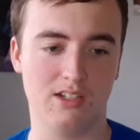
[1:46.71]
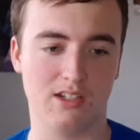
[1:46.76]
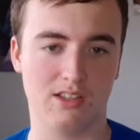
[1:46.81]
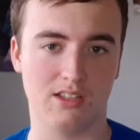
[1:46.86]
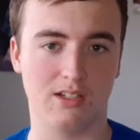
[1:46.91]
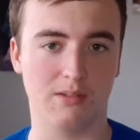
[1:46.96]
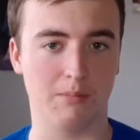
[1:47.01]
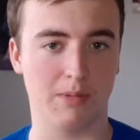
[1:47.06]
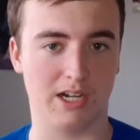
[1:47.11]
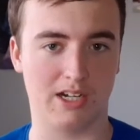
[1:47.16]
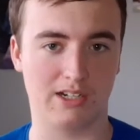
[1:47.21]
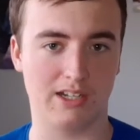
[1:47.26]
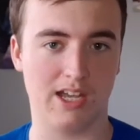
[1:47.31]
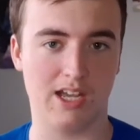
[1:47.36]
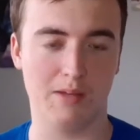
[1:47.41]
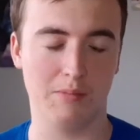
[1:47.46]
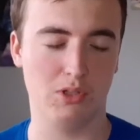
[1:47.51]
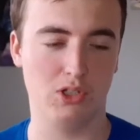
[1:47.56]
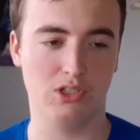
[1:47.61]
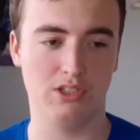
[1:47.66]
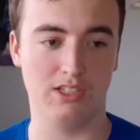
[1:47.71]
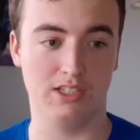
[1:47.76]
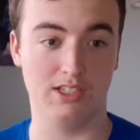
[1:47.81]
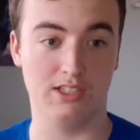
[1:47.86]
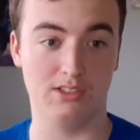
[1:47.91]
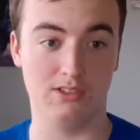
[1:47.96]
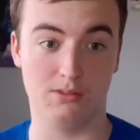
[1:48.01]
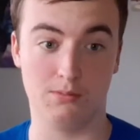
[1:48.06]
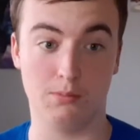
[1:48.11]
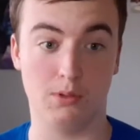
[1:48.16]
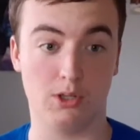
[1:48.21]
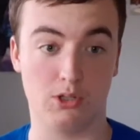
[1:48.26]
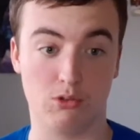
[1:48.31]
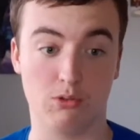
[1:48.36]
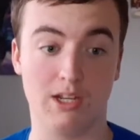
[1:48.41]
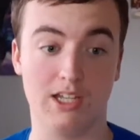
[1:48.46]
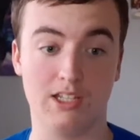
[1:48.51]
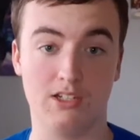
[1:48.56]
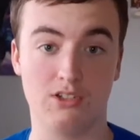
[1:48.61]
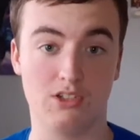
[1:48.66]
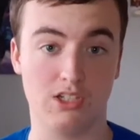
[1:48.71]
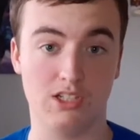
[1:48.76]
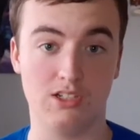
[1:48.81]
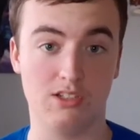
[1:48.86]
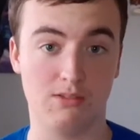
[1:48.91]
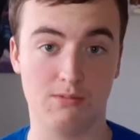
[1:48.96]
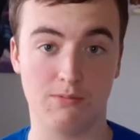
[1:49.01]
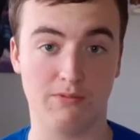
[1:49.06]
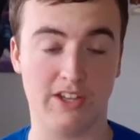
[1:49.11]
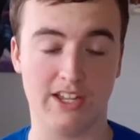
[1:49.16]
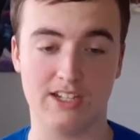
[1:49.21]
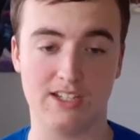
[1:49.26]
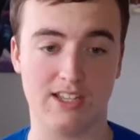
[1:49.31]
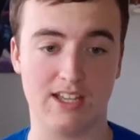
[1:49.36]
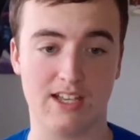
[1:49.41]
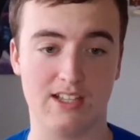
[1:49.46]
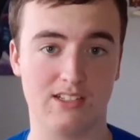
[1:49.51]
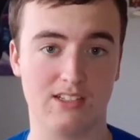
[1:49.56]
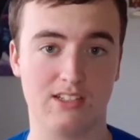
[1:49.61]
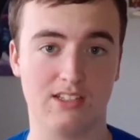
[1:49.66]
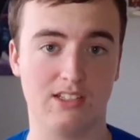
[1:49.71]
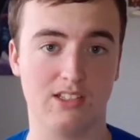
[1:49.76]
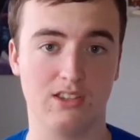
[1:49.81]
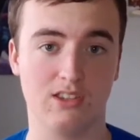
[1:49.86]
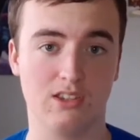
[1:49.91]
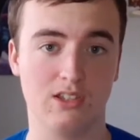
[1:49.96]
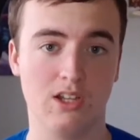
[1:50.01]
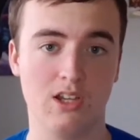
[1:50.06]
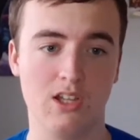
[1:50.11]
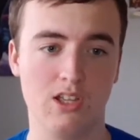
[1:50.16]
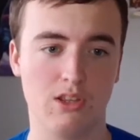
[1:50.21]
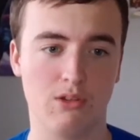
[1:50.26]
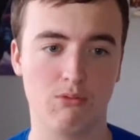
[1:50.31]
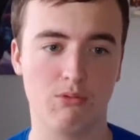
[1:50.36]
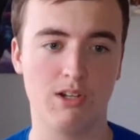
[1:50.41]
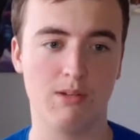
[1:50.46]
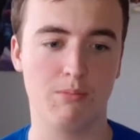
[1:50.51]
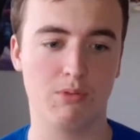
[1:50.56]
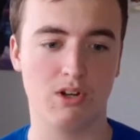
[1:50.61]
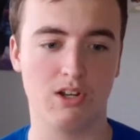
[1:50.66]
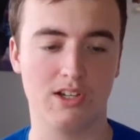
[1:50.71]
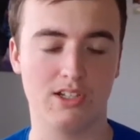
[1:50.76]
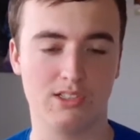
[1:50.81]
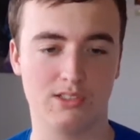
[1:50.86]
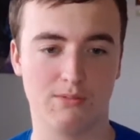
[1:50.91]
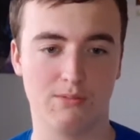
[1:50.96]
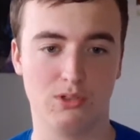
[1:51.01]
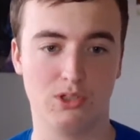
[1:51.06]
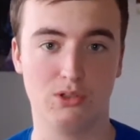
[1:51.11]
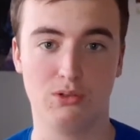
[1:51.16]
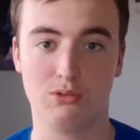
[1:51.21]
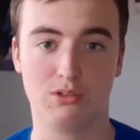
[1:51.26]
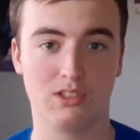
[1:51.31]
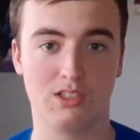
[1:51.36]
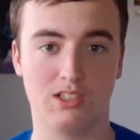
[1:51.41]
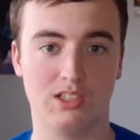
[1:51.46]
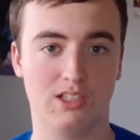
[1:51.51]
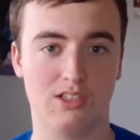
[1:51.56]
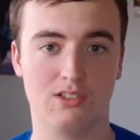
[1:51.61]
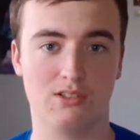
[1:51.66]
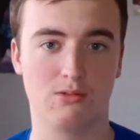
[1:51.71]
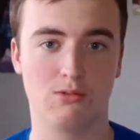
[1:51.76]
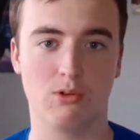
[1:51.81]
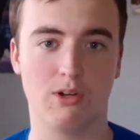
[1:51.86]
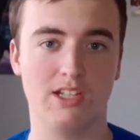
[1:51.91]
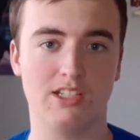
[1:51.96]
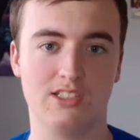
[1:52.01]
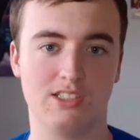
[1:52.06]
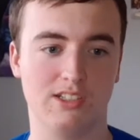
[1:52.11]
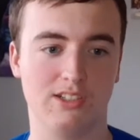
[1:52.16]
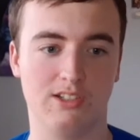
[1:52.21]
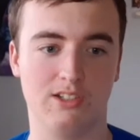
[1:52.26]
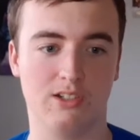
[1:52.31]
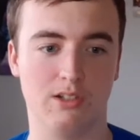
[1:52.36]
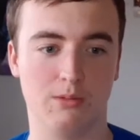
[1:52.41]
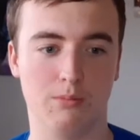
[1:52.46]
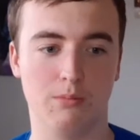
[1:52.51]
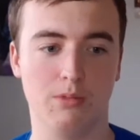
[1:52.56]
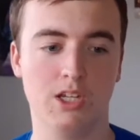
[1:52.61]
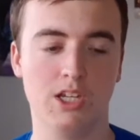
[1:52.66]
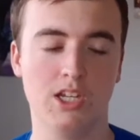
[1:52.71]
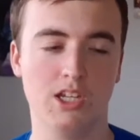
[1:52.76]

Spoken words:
I think Mark Hamill is great. He's fantastic in the reprise of Luke. It's great seeing him.